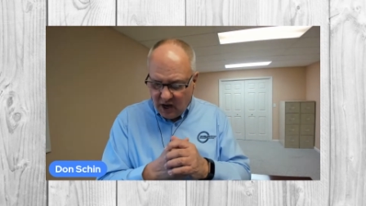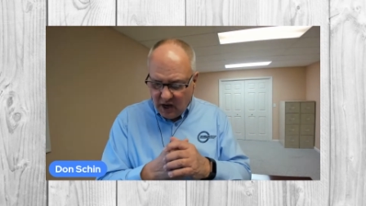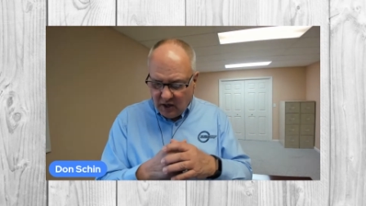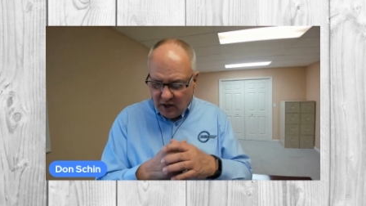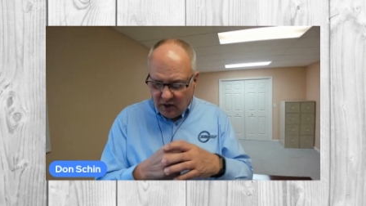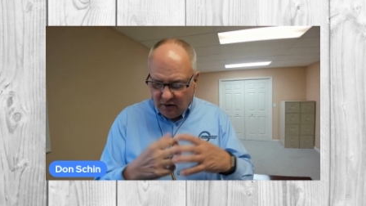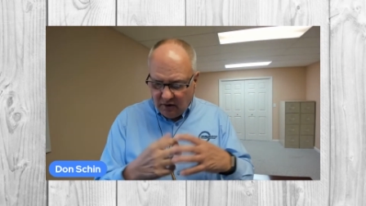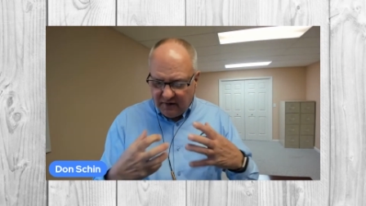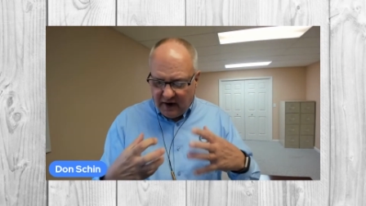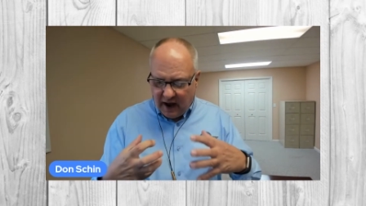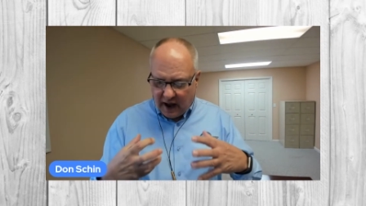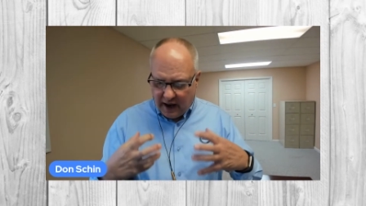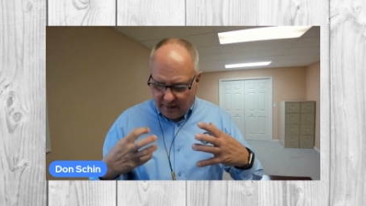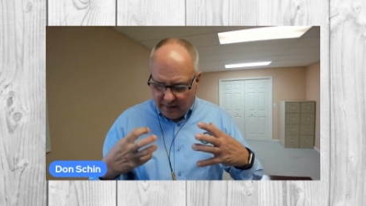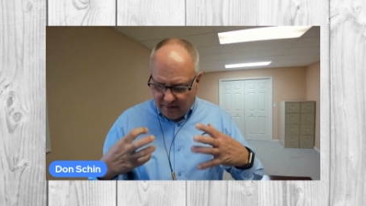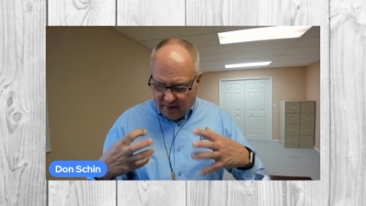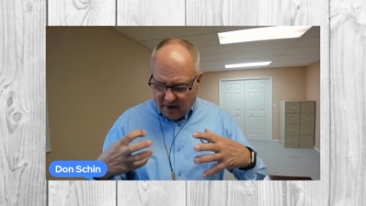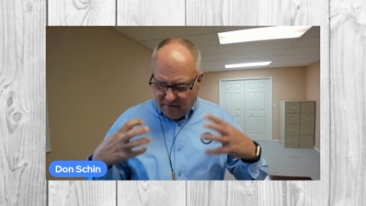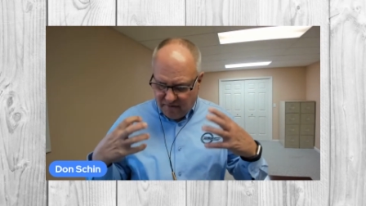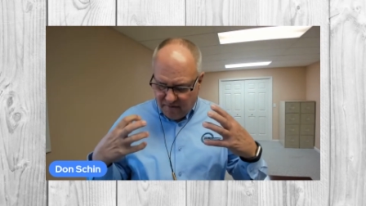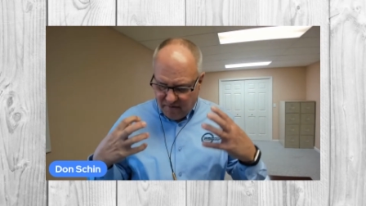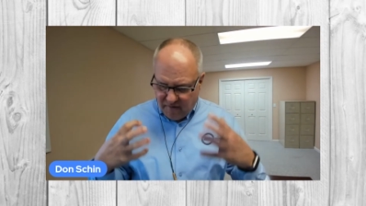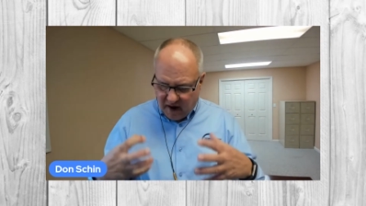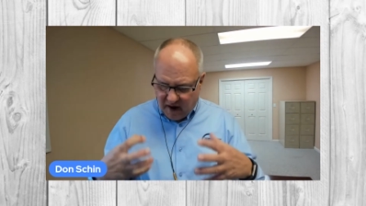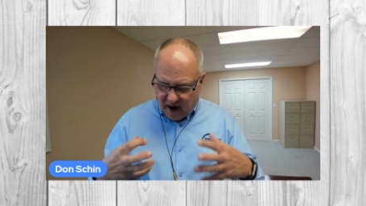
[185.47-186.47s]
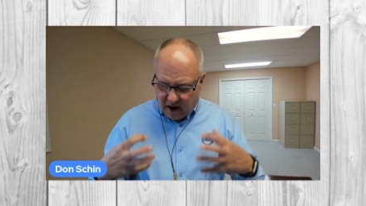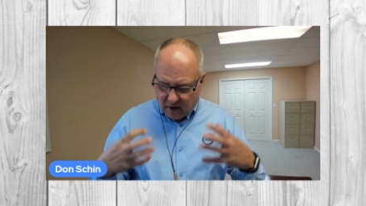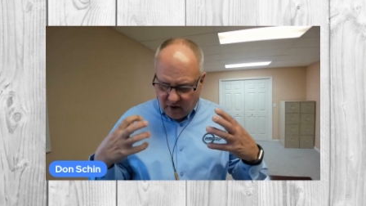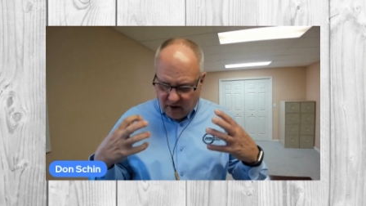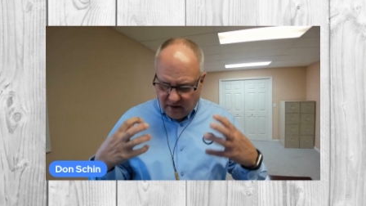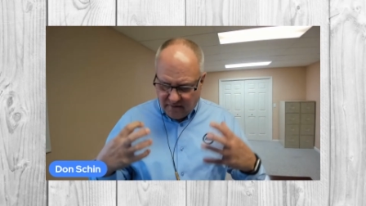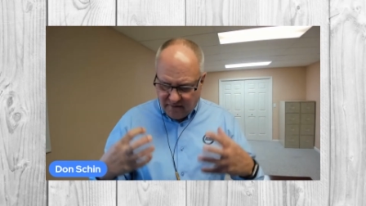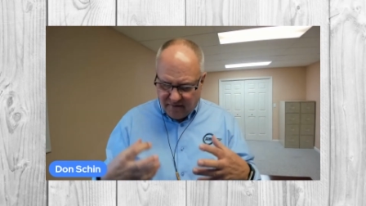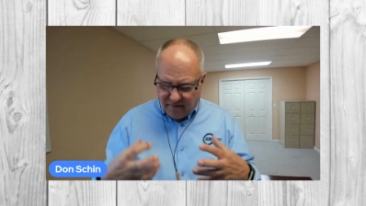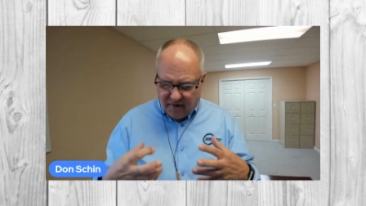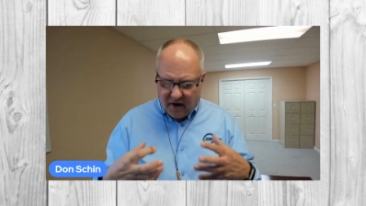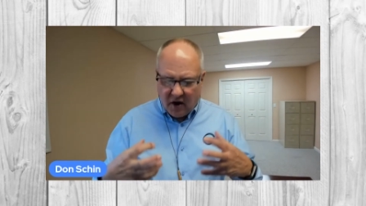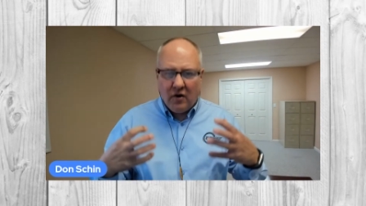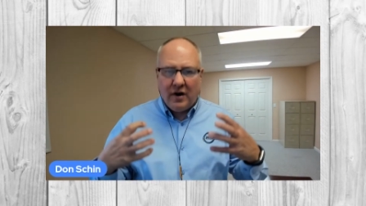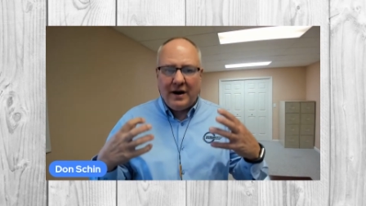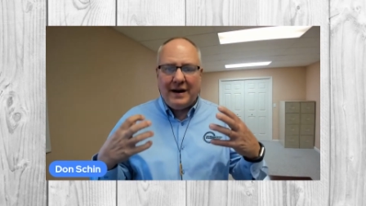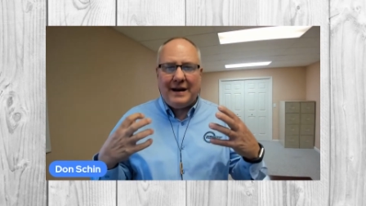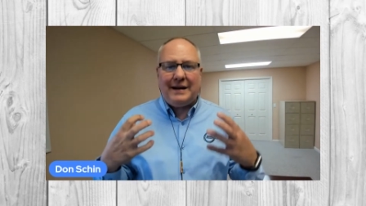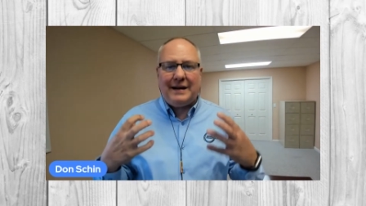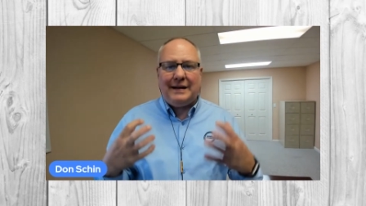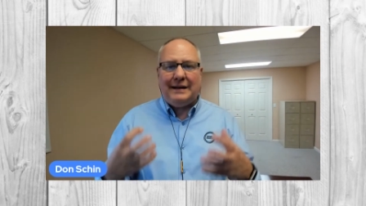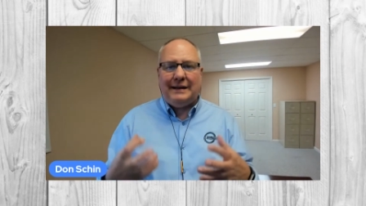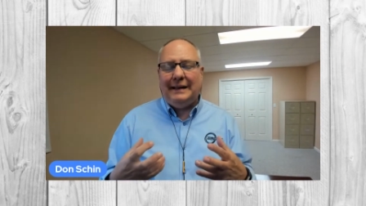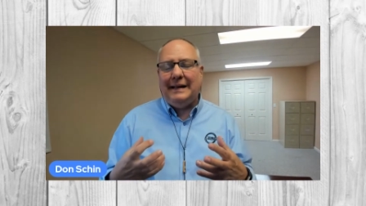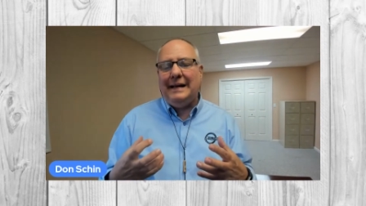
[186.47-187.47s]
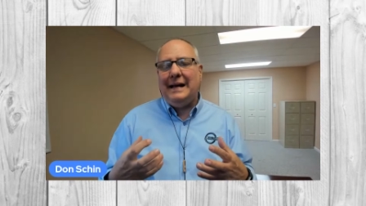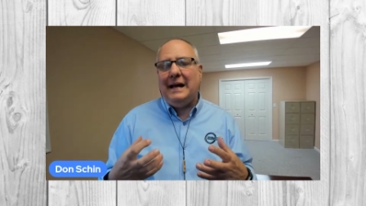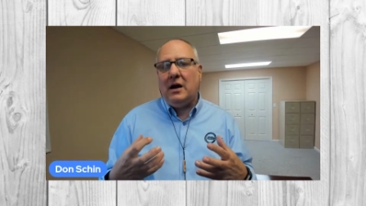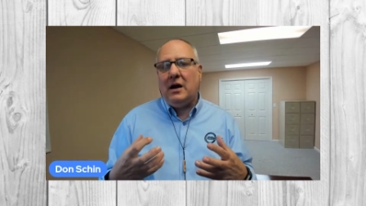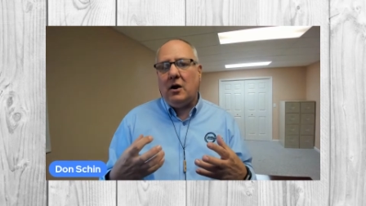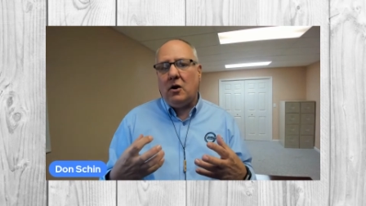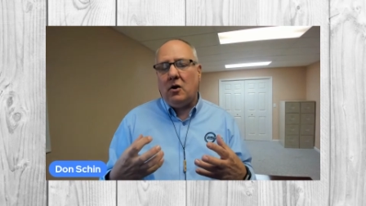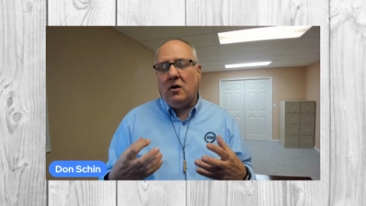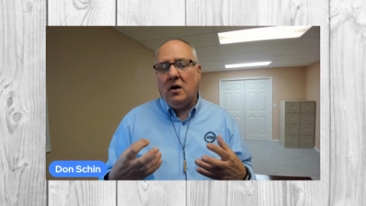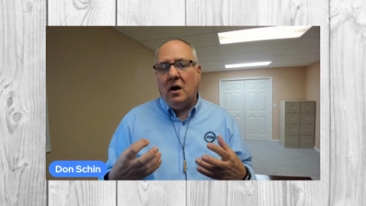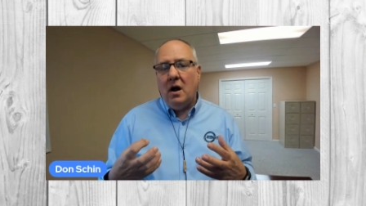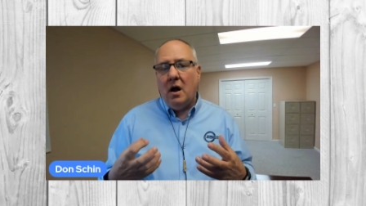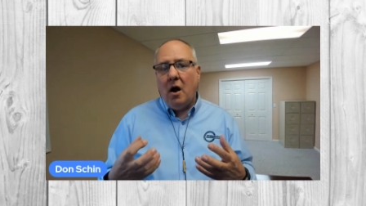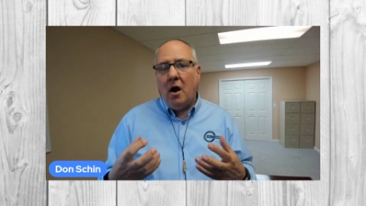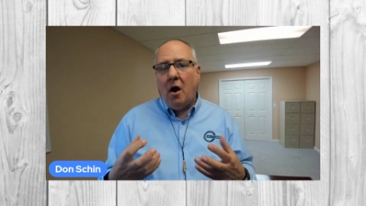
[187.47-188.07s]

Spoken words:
you've got to be very, very clear